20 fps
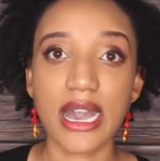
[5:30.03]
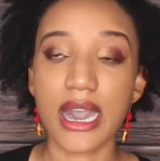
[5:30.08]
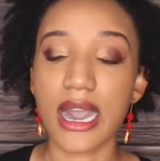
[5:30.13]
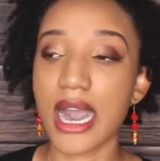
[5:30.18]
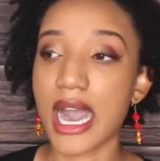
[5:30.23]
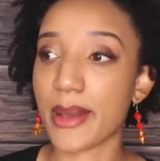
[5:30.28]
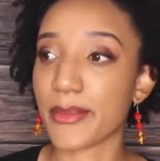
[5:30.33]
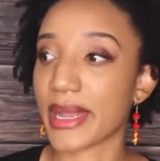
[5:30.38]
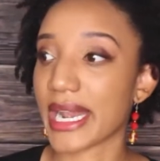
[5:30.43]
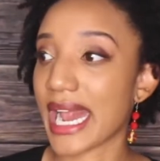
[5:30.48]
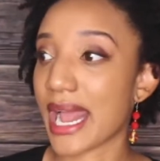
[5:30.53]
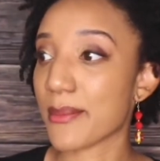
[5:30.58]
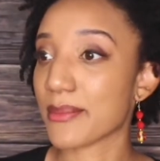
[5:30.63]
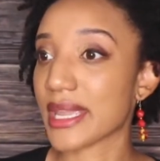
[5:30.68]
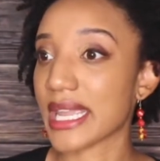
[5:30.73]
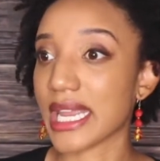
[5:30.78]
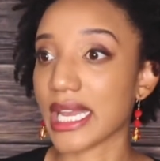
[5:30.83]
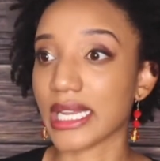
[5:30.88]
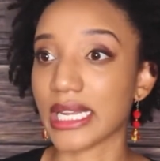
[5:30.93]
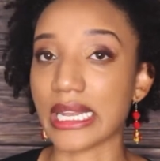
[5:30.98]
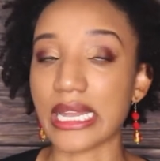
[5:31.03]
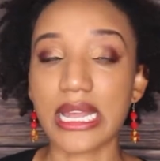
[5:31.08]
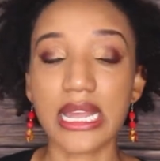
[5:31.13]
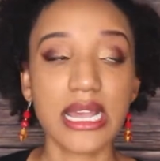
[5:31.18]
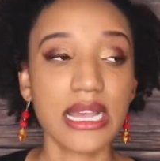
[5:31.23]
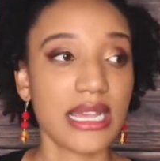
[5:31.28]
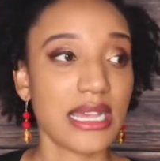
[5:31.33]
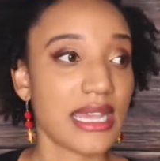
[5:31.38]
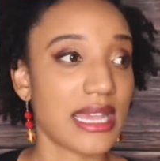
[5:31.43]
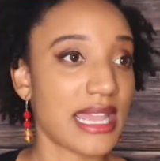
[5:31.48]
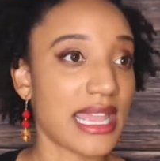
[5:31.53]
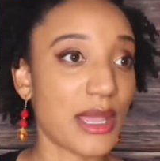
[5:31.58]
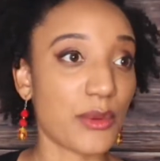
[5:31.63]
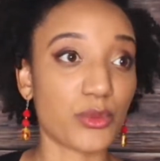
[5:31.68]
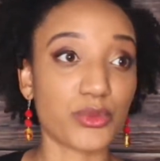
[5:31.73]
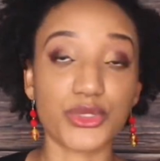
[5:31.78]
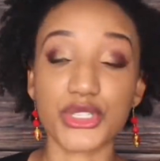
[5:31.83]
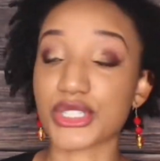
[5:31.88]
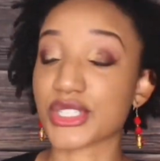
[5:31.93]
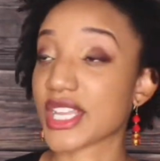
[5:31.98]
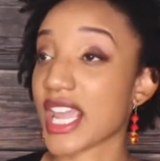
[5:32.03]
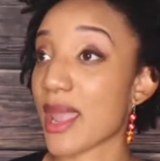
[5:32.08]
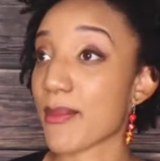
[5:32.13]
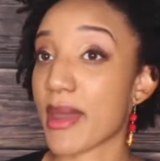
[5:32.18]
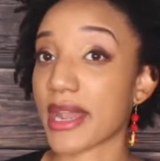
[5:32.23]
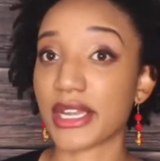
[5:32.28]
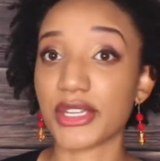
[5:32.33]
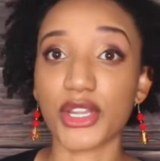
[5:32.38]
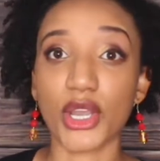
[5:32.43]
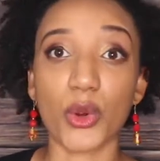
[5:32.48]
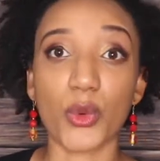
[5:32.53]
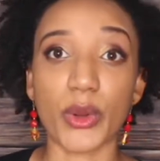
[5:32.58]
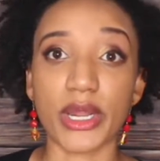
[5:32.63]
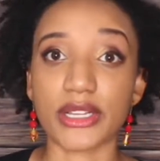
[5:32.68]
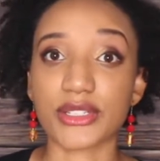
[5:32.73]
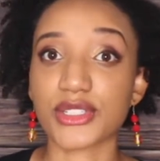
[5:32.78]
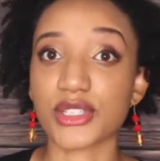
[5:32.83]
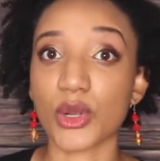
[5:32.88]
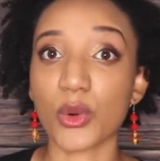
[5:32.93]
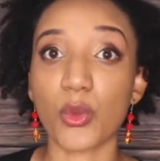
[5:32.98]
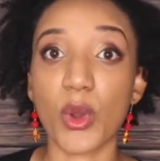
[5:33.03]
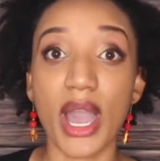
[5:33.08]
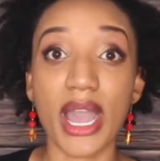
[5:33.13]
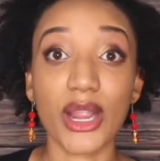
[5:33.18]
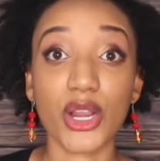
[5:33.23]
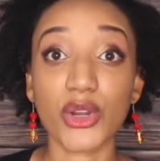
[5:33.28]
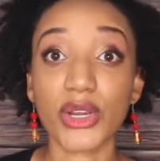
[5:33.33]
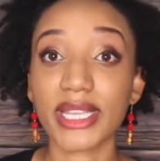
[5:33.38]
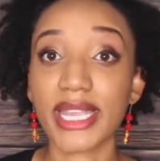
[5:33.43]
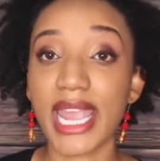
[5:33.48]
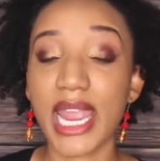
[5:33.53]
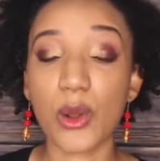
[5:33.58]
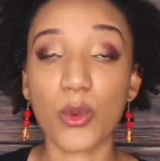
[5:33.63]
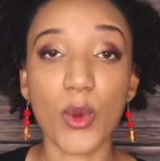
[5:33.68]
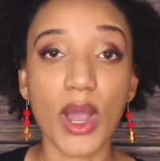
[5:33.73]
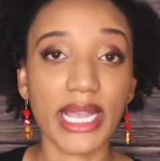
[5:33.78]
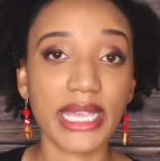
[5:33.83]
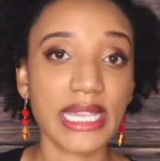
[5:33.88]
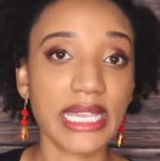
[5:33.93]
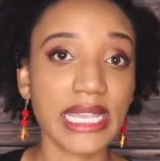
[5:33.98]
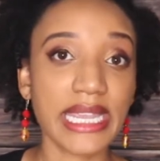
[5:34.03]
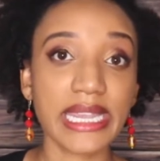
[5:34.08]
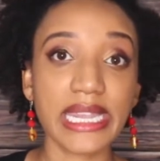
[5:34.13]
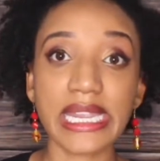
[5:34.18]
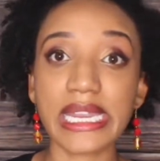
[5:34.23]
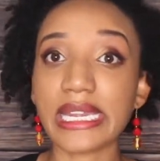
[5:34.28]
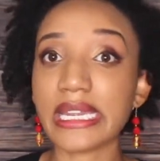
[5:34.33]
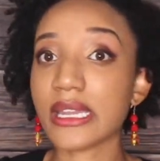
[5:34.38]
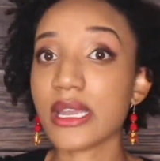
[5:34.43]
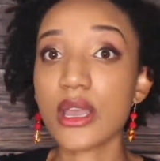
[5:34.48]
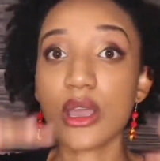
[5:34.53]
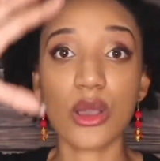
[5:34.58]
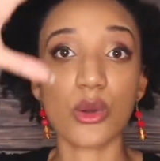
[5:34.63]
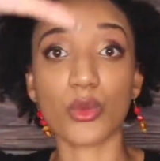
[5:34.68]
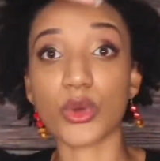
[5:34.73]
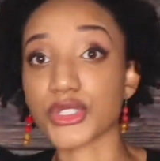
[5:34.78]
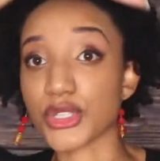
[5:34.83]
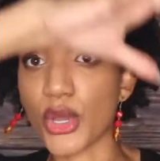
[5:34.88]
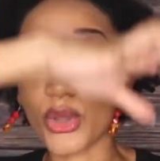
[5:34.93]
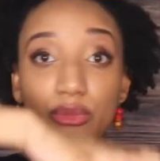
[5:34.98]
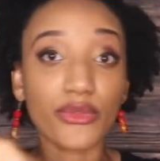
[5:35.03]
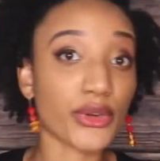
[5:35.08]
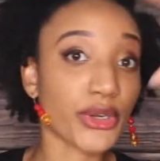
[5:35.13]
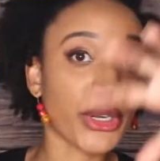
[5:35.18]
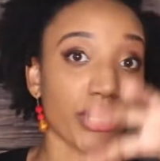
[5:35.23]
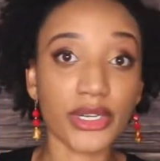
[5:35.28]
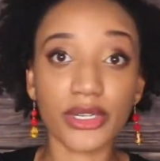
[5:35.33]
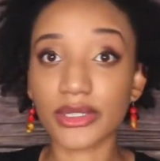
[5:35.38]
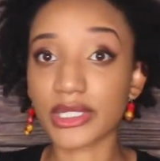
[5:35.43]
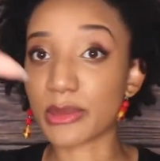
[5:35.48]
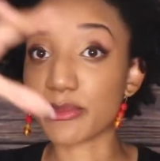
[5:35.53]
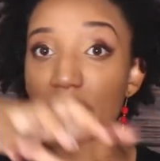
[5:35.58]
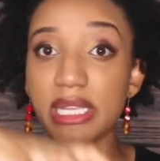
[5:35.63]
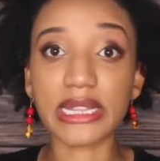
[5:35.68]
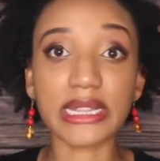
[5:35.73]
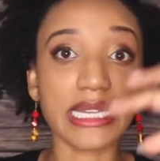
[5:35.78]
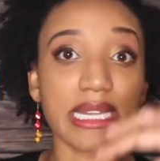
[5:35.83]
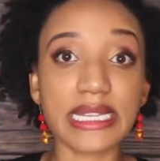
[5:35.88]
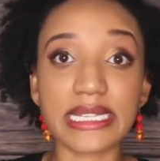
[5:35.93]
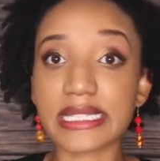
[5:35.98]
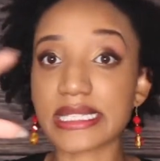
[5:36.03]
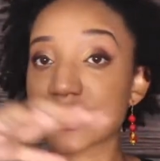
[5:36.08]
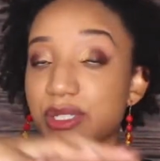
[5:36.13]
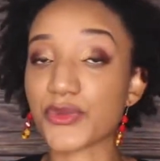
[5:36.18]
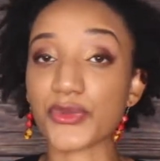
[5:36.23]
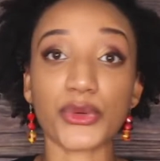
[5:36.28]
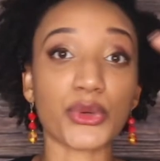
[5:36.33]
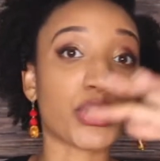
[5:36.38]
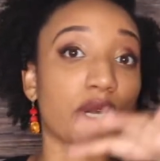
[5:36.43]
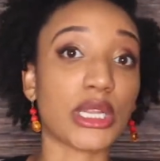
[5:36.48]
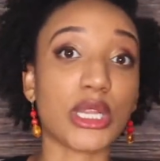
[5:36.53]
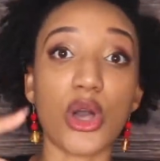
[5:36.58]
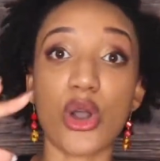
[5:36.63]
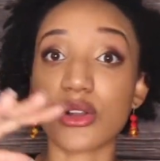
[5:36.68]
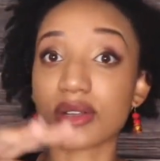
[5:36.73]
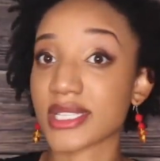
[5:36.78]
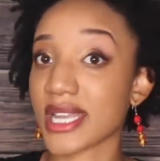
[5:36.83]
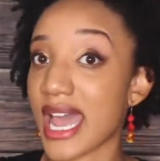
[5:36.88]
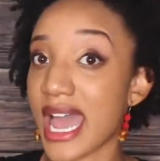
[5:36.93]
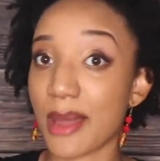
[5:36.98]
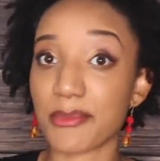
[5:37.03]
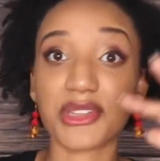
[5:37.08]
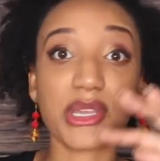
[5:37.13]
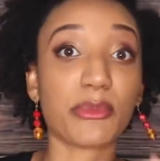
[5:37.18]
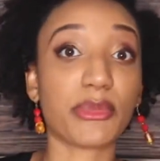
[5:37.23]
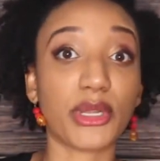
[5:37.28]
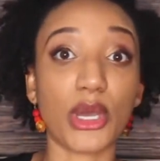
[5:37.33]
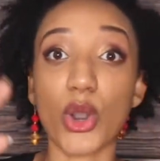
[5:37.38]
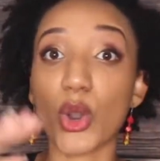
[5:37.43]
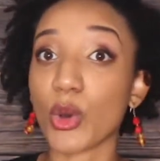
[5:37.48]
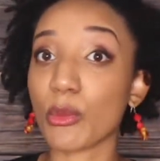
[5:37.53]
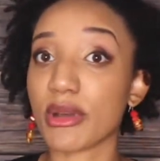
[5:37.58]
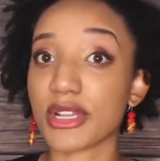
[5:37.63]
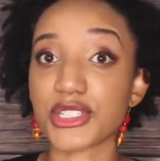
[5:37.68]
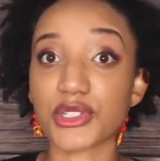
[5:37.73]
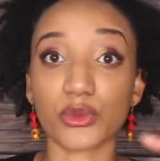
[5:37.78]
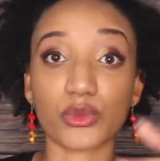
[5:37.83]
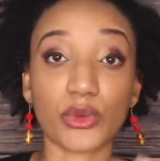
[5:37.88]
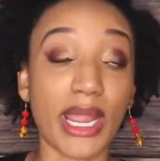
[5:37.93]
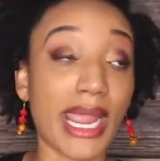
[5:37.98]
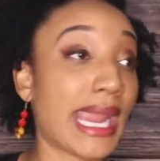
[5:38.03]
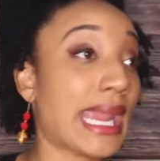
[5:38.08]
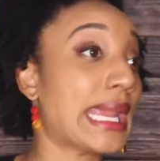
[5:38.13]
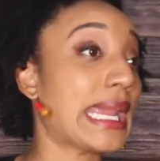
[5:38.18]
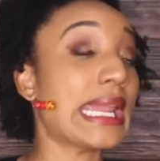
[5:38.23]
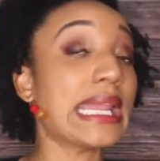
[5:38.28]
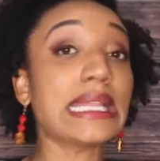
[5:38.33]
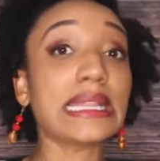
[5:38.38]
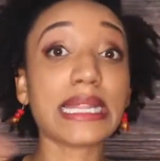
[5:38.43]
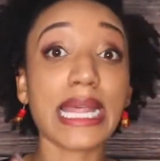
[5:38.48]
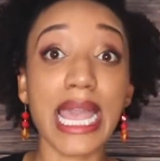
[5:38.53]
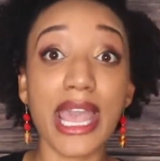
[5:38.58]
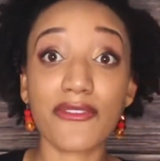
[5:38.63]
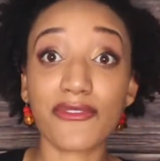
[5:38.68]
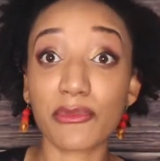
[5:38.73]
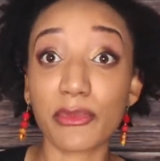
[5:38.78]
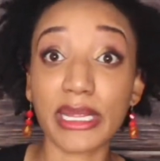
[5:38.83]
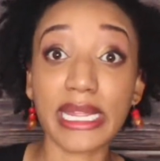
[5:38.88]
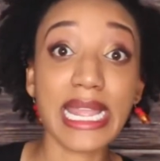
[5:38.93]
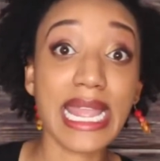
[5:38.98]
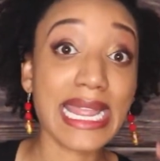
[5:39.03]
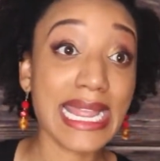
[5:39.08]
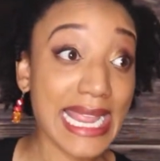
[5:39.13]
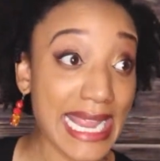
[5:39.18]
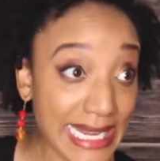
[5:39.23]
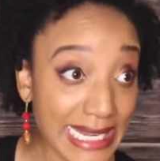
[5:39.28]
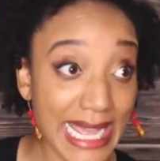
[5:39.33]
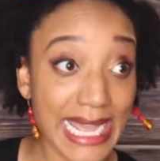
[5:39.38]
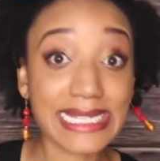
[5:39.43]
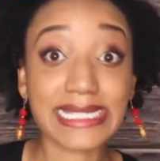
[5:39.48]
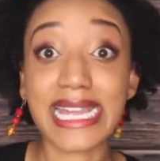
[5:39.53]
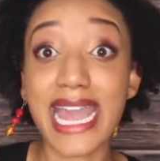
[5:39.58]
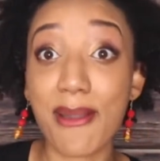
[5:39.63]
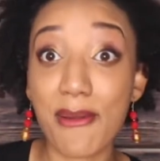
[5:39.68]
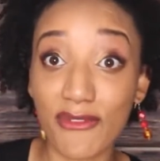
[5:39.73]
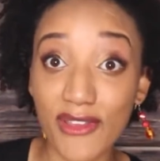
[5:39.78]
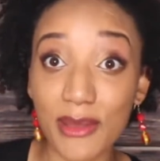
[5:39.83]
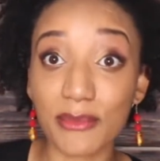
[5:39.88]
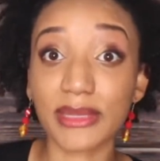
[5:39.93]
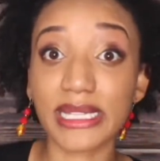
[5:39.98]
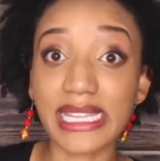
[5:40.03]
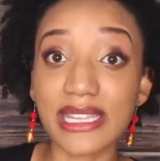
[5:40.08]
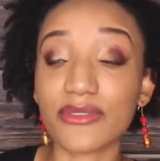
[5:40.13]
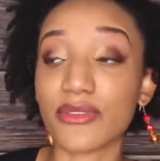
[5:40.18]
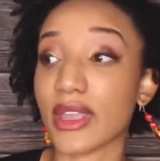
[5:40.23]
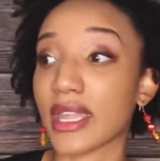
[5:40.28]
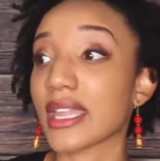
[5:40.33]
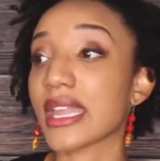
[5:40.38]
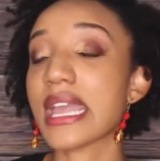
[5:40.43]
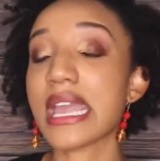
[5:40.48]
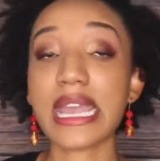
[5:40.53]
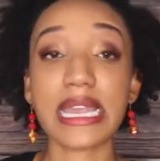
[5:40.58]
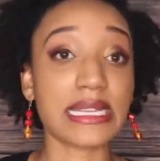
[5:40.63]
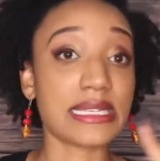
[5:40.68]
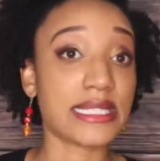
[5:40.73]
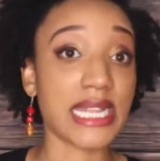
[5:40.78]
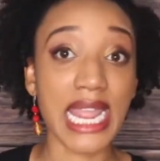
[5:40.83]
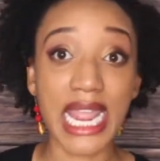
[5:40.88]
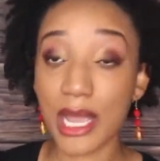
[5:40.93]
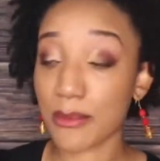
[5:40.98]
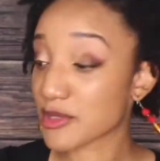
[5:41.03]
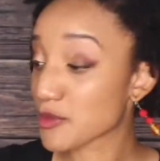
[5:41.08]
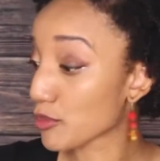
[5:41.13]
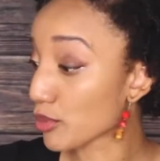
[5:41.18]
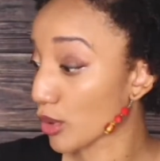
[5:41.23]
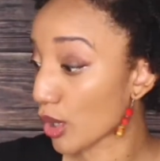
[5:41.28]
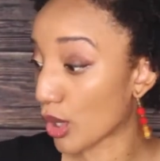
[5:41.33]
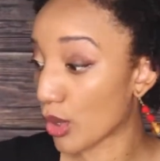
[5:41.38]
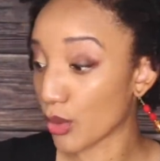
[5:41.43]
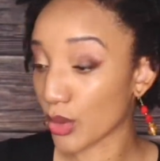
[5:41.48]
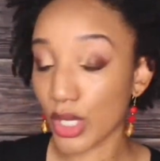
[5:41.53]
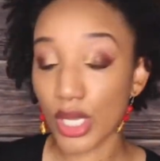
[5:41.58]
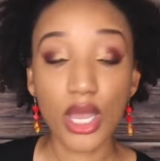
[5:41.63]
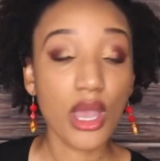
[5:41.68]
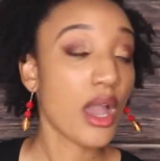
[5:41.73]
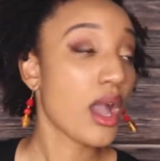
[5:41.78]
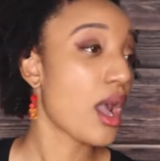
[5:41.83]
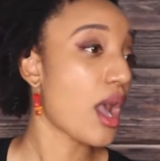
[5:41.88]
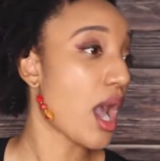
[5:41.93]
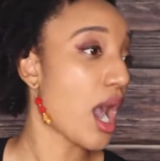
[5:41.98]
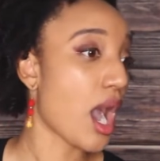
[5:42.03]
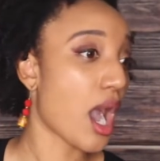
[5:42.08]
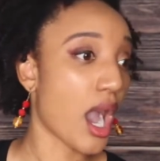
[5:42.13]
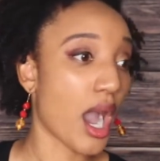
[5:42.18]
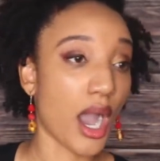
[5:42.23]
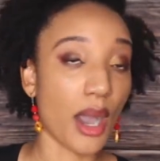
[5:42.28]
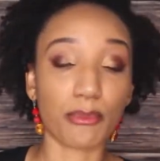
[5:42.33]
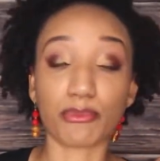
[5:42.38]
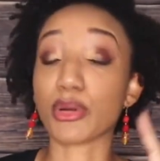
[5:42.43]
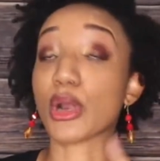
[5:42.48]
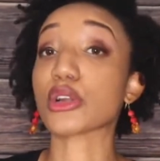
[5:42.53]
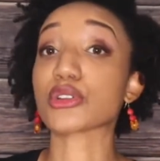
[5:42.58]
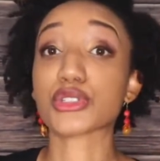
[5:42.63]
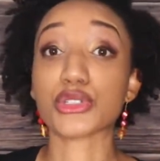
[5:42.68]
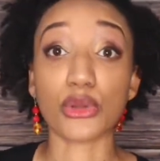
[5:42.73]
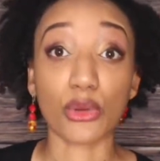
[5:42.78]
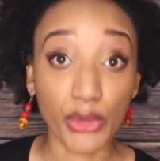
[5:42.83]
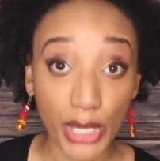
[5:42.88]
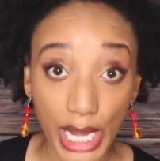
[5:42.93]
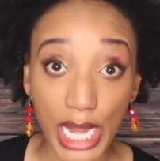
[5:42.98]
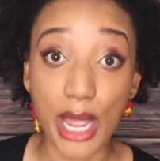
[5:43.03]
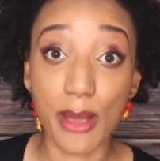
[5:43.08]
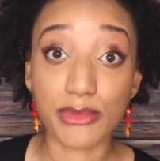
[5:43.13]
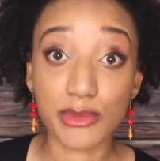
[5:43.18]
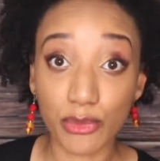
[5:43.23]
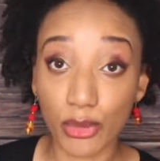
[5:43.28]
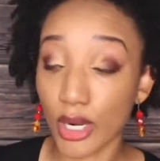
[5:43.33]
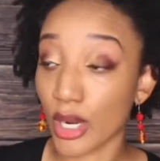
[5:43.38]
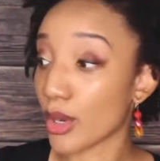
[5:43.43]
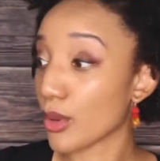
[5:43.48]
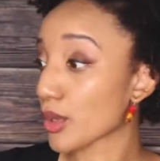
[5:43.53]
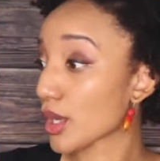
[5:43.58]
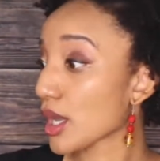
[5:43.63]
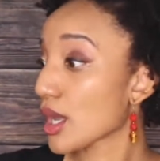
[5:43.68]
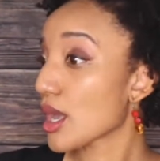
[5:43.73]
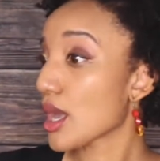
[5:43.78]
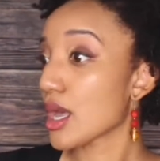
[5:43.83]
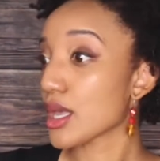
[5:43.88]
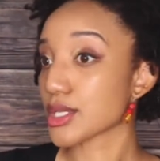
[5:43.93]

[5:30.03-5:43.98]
I mean, it just came out of nowhere. So Hurricane Joaquin was over the Midlands for a long time, dumping a whole bunch of rain. He left, but in that time of him leaving, dams broke, personal dams broke.